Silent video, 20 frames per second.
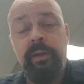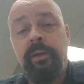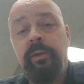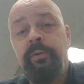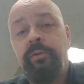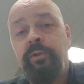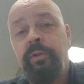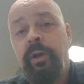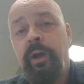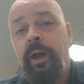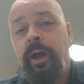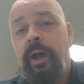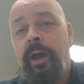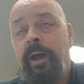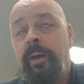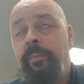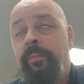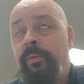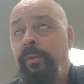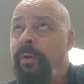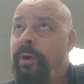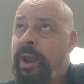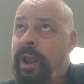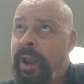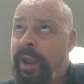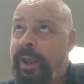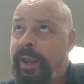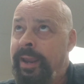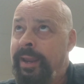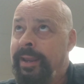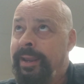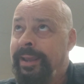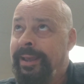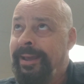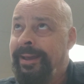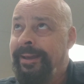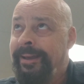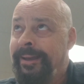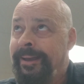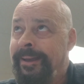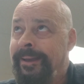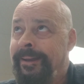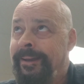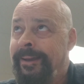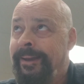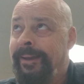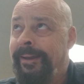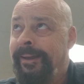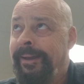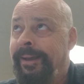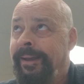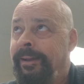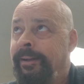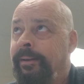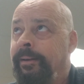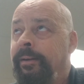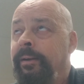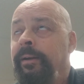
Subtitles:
Jawbreaker.